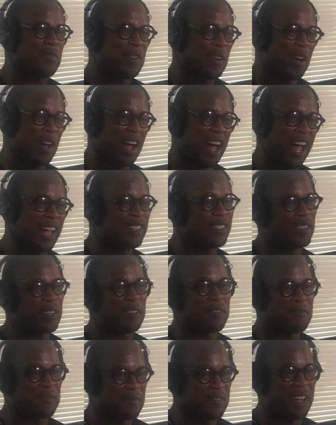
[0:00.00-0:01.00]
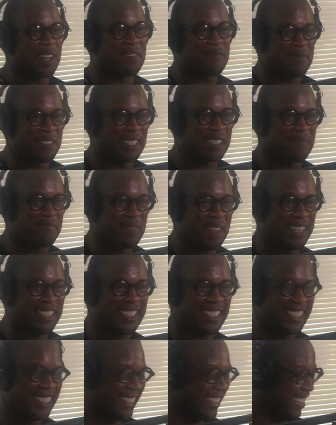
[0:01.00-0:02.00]
new car. I taught him the record business,
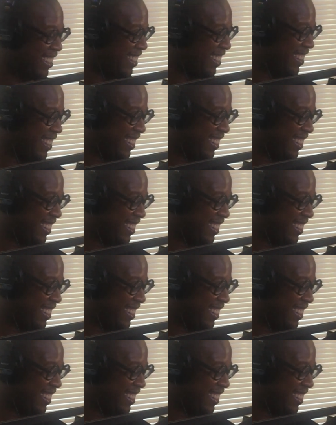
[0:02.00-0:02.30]
basically.